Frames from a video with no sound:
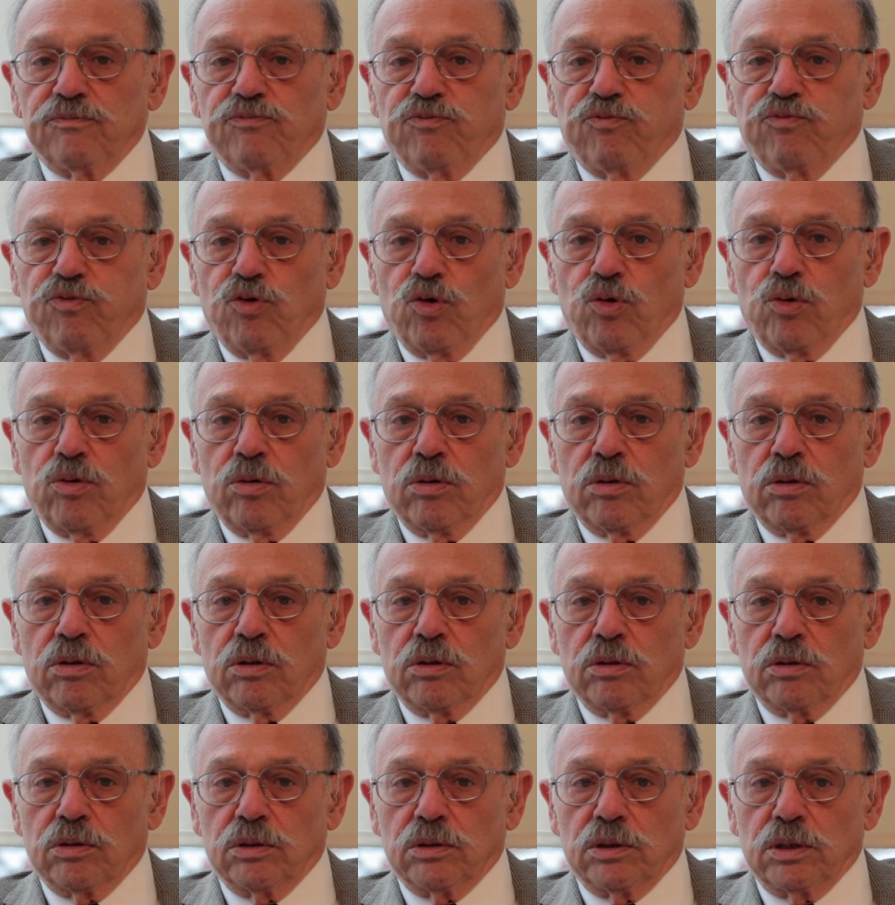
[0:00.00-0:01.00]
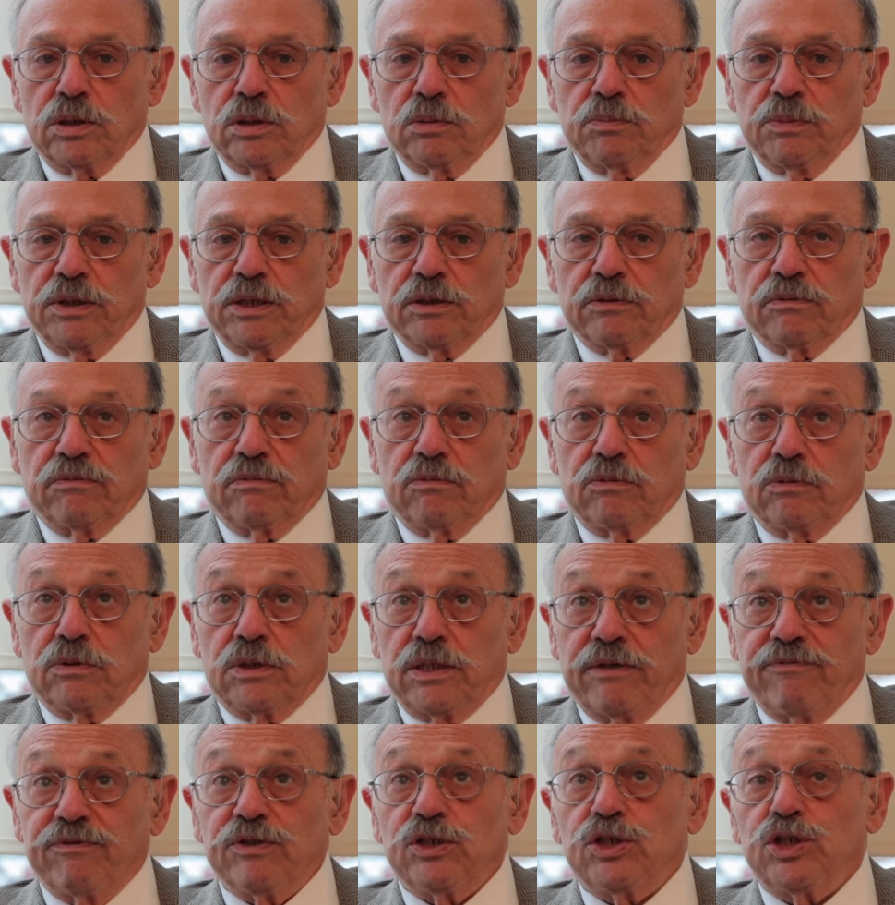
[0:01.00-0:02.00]
for about
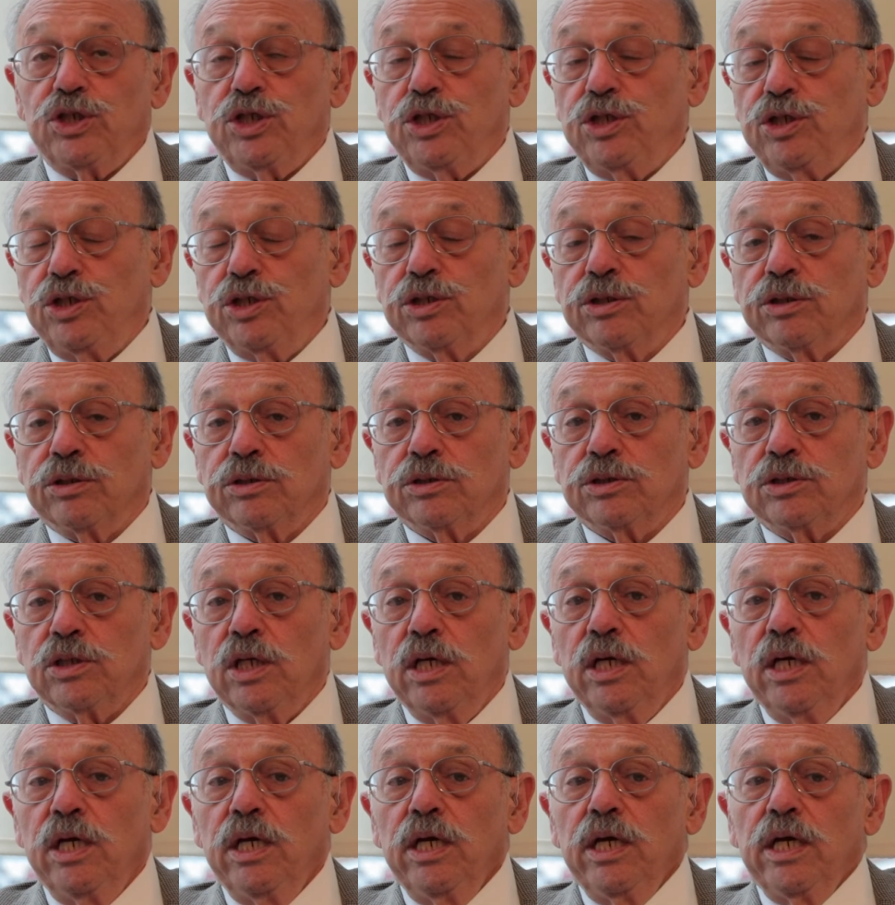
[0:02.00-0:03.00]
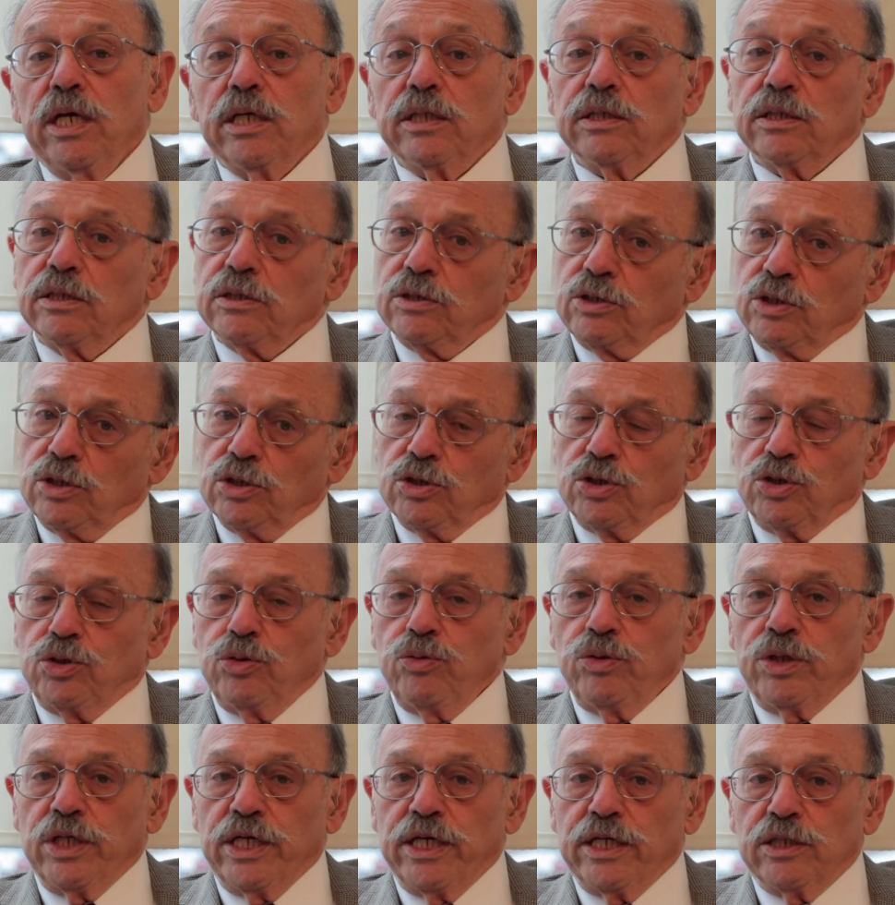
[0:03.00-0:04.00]
17 years. And then since
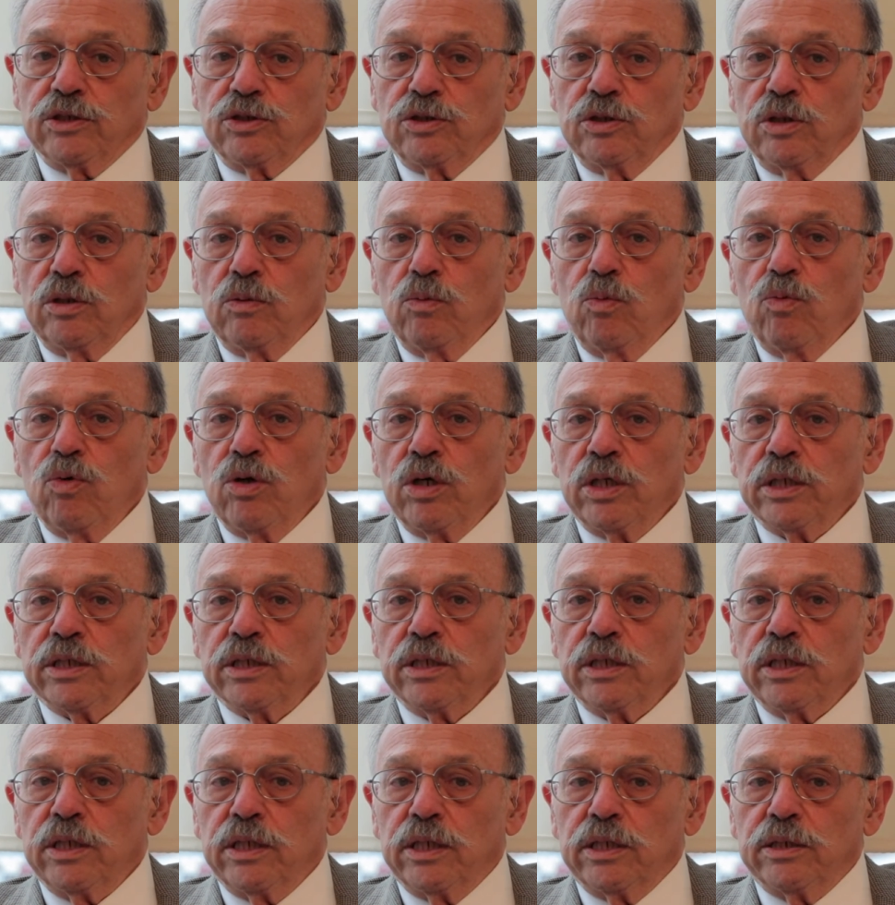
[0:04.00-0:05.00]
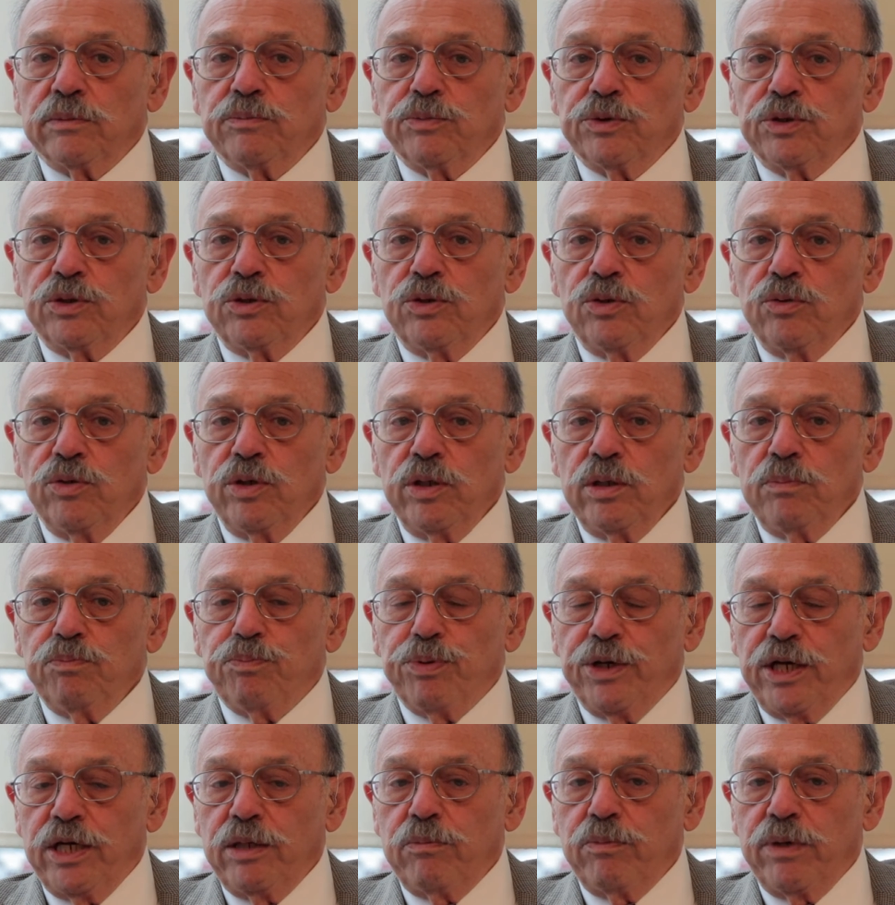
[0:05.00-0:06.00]
2001, I've been doing
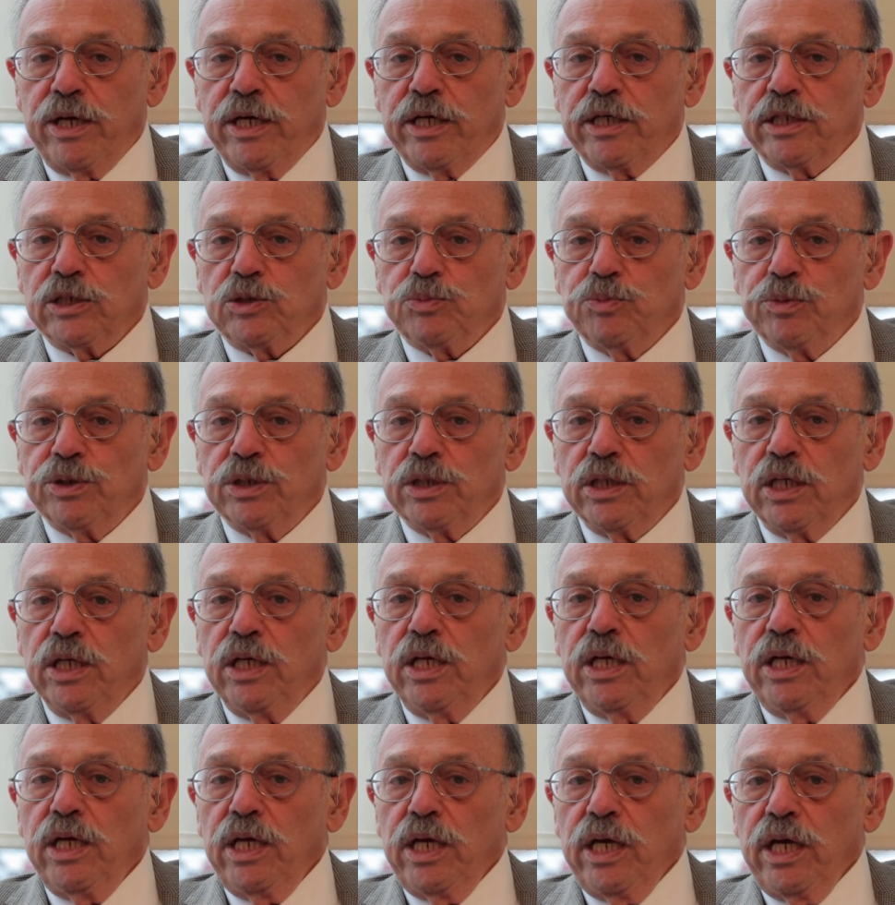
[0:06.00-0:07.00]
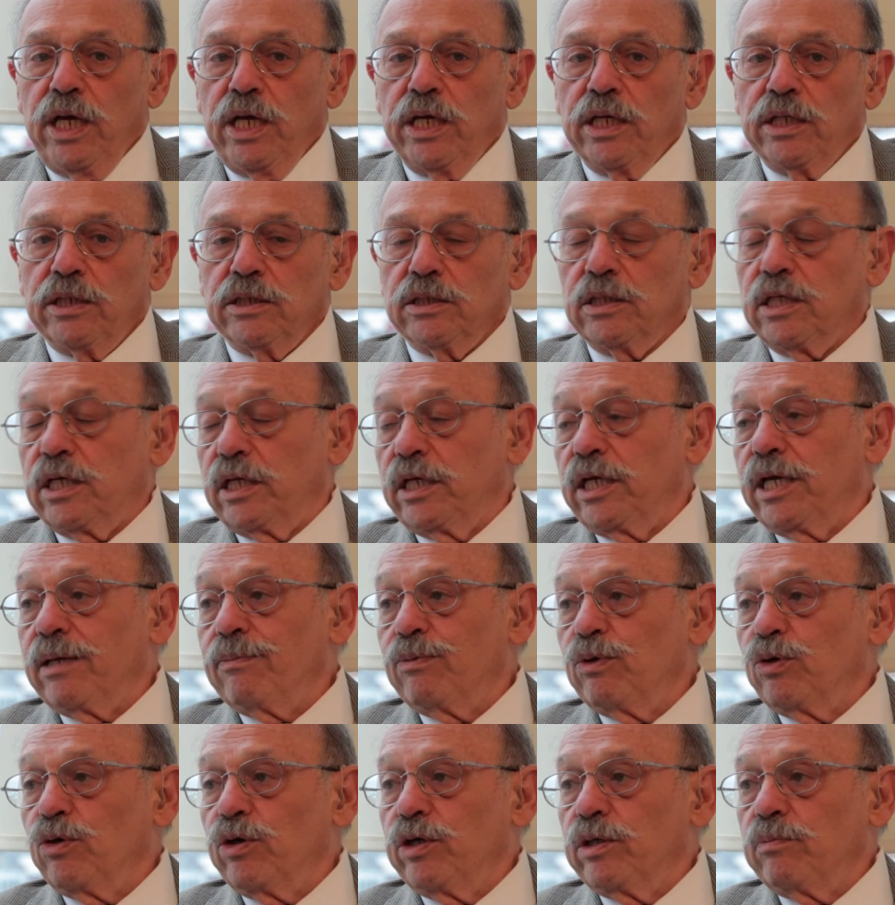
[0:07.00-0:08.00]
pain management and
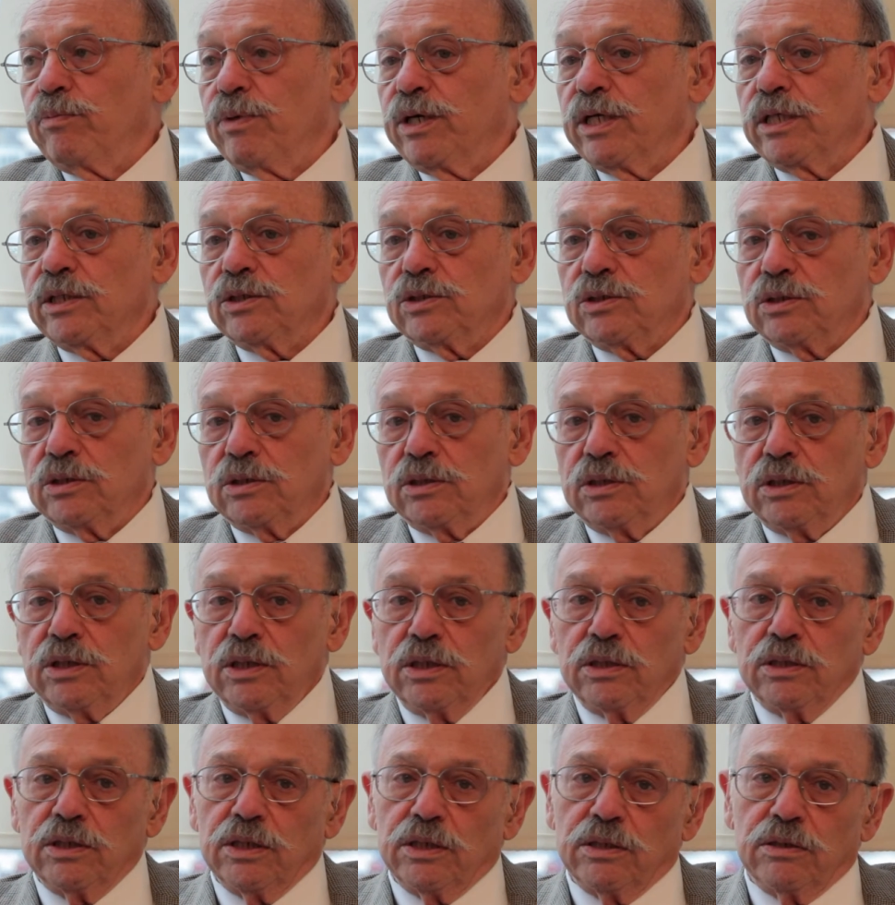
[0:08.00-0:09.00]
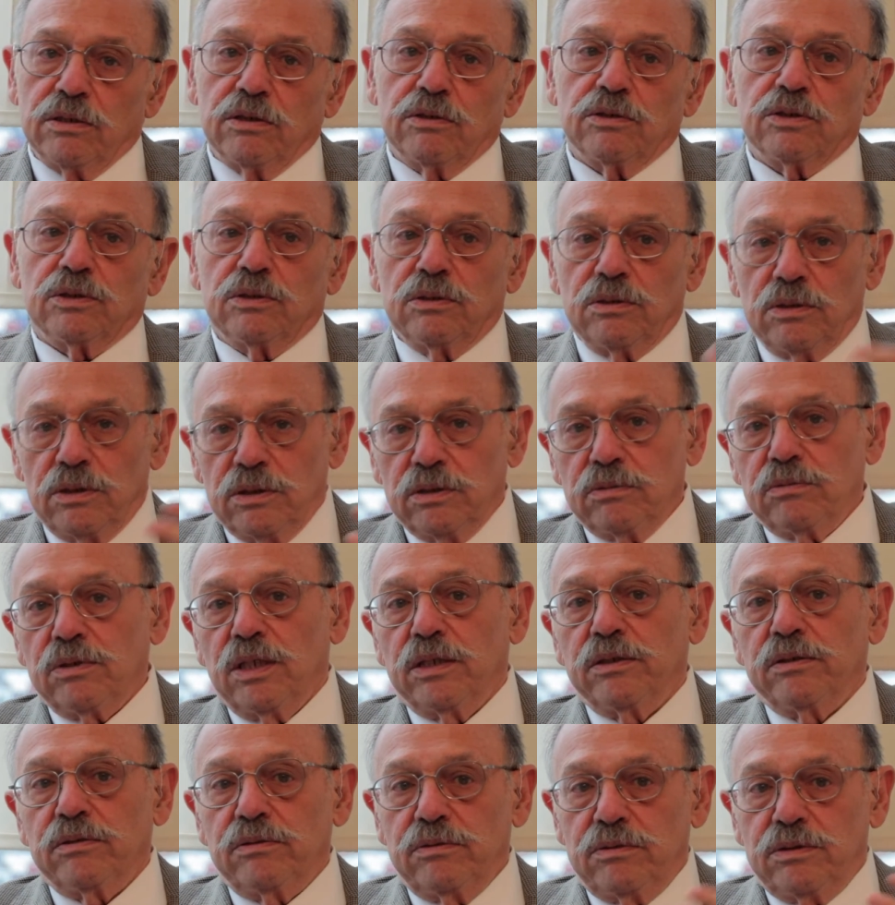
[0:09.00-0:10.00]
cannabinoid medicine. And
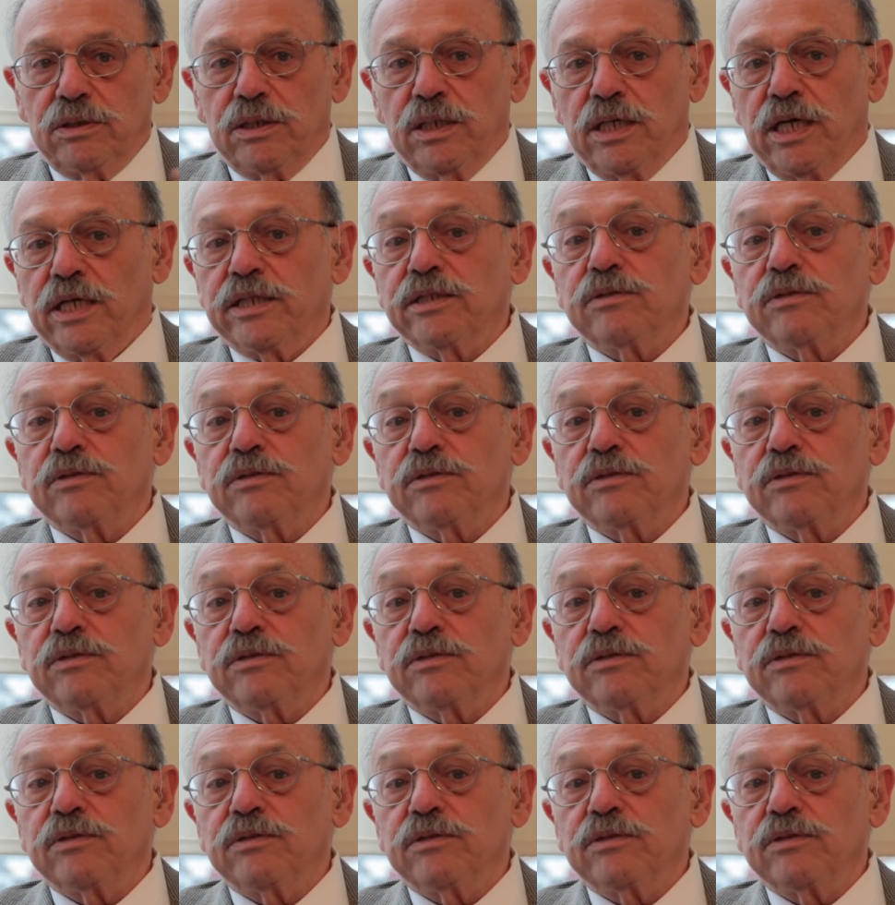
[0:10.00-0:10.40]
then I